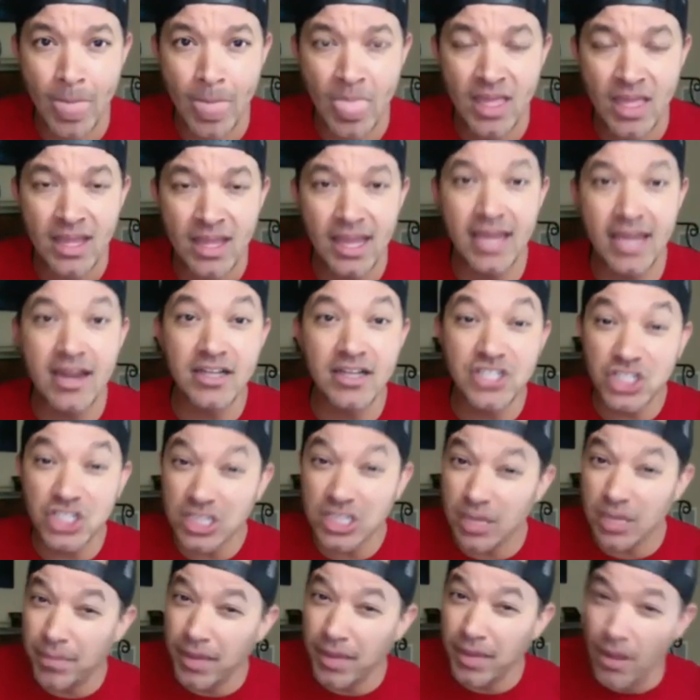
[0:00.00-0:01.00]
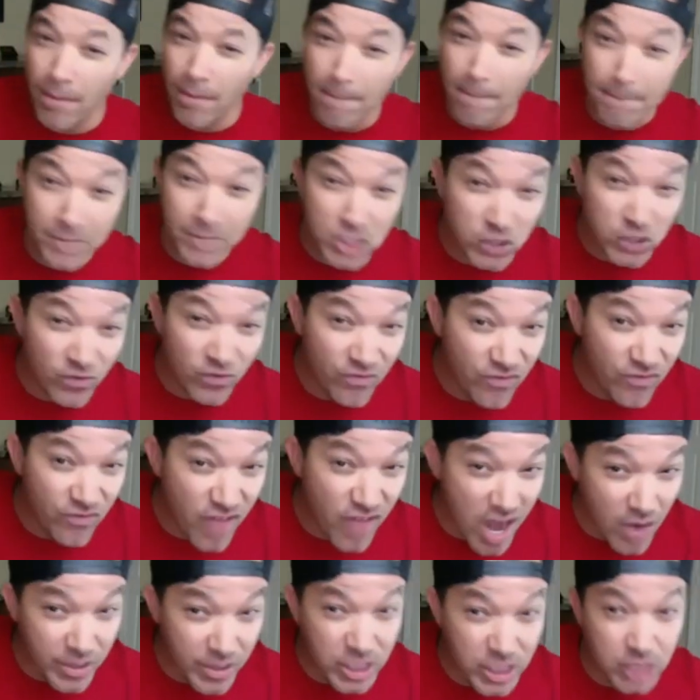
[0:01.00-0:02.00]
And it just could be a
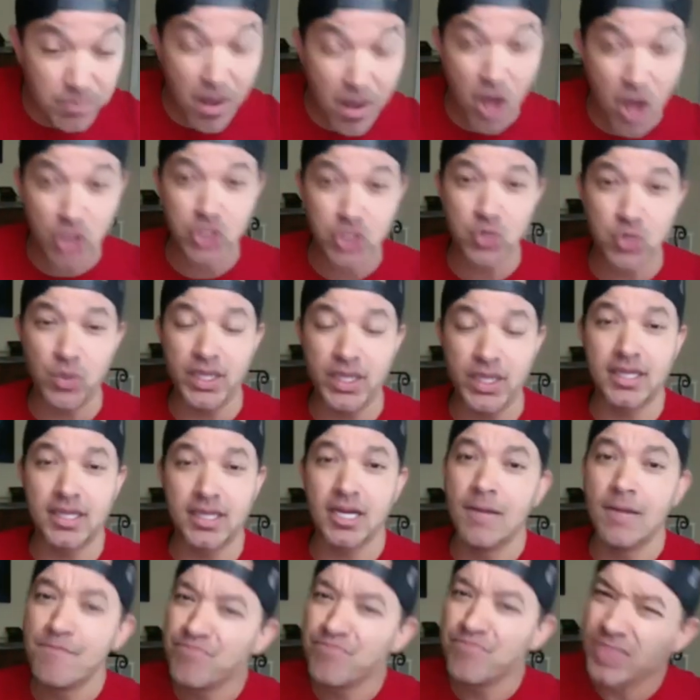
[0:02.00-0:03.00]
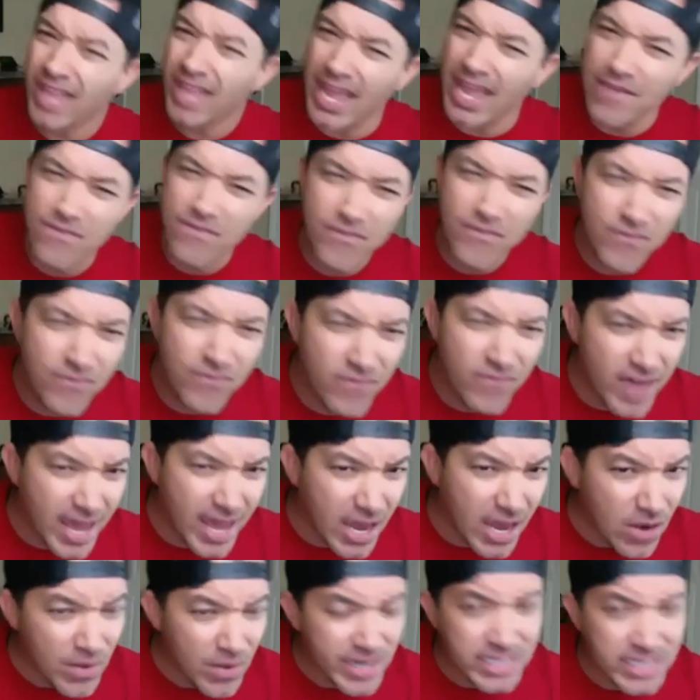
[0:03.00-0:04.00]
very small tweak. A
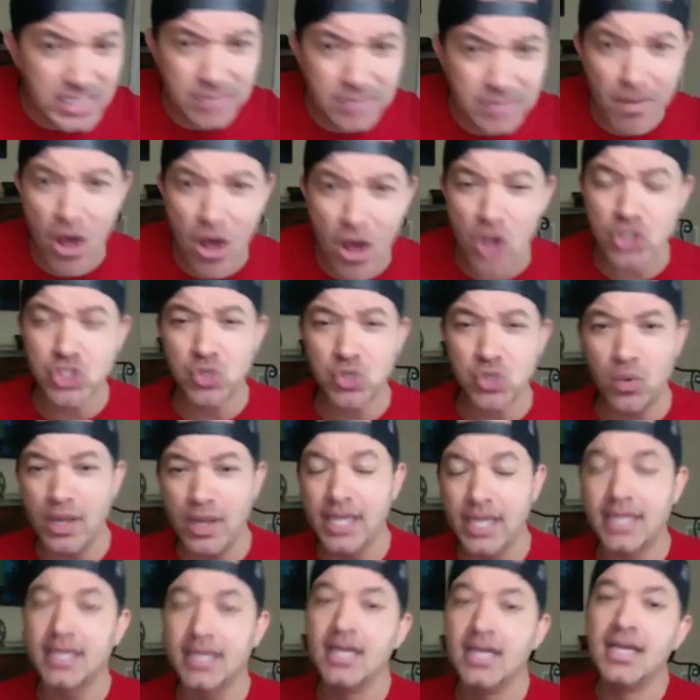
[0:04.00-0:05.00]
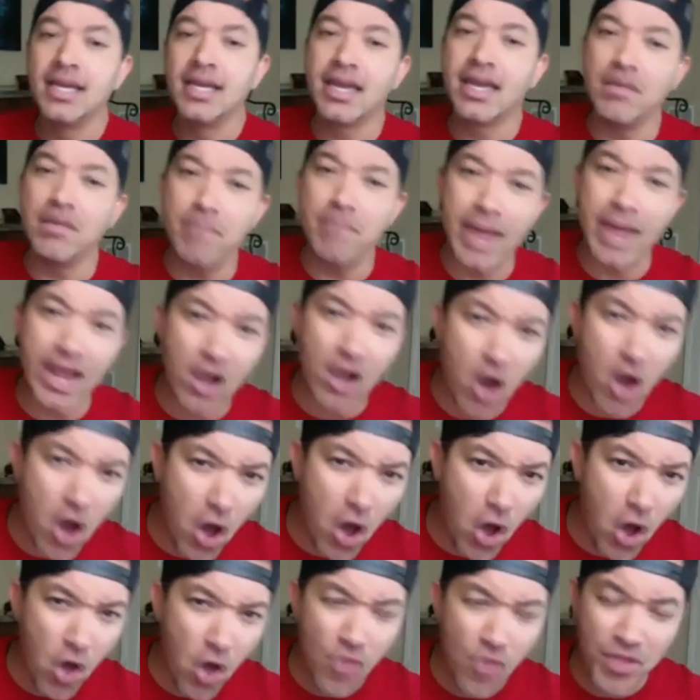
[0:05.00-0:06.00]
very small tweak can make
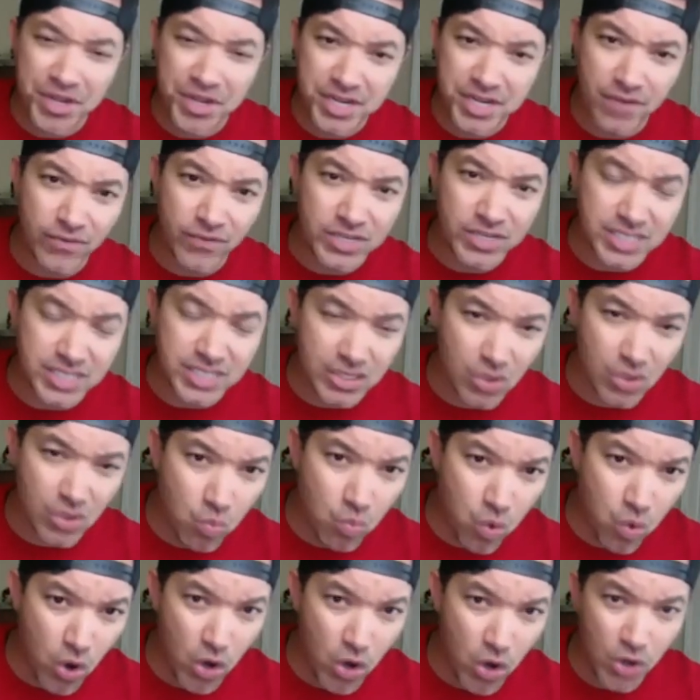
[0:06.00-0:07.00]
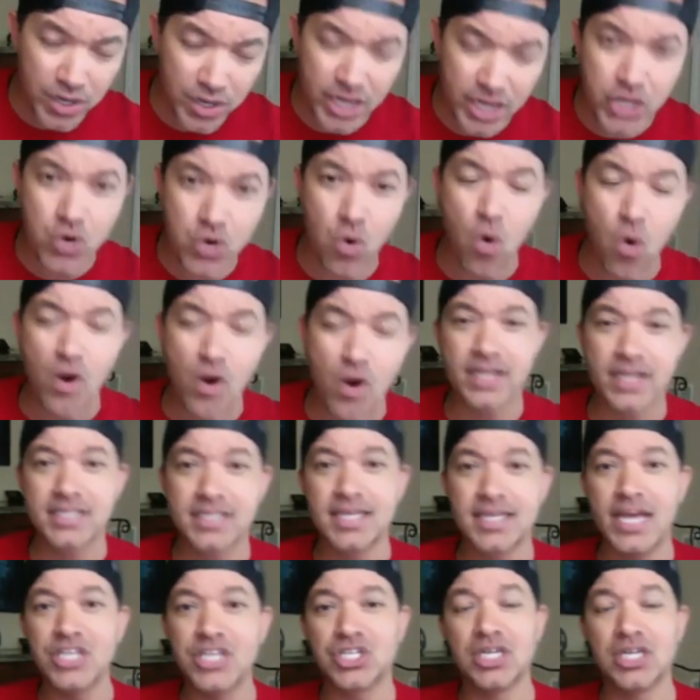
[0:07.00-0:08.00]
all the difference in the world in your
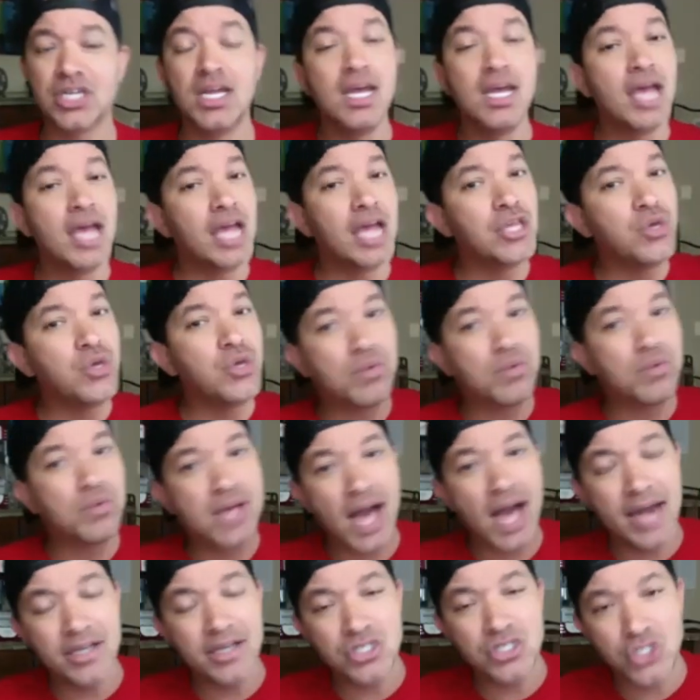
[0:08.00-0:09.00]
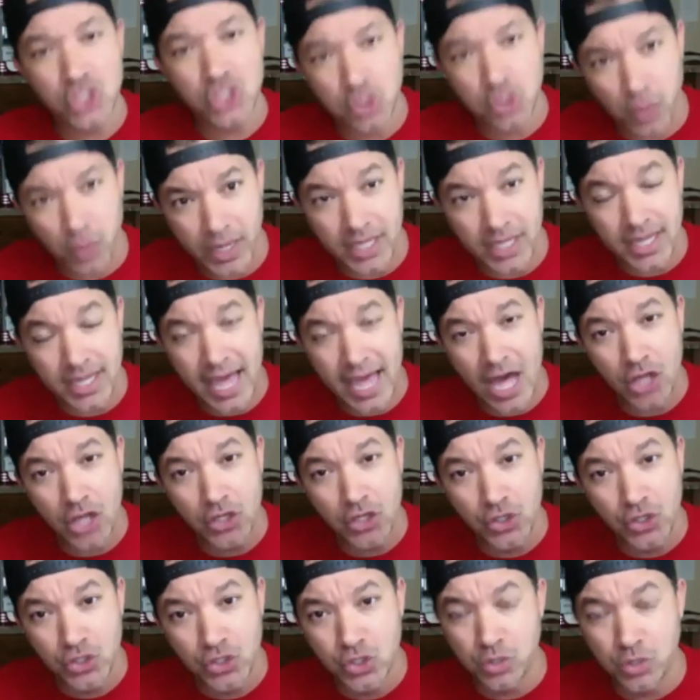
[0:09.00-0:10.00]
organization. And you got to tweak how
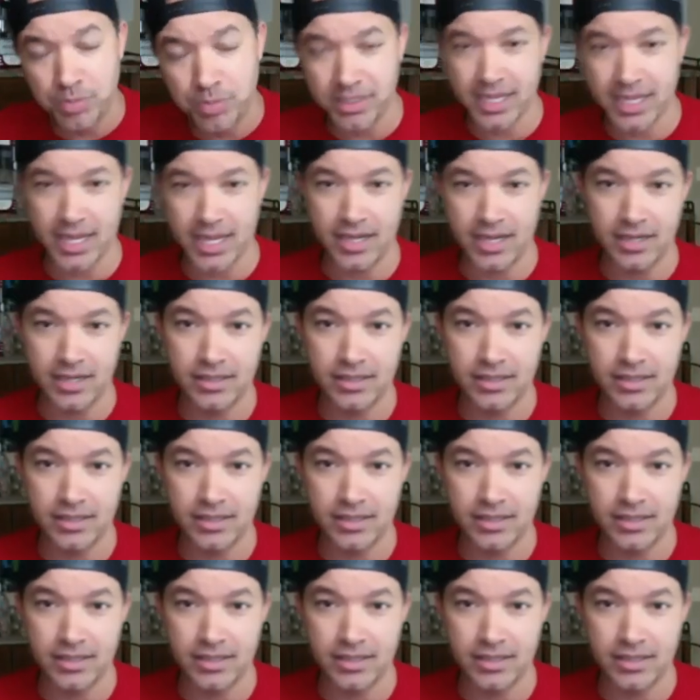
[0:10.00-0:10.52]
you're duplicating.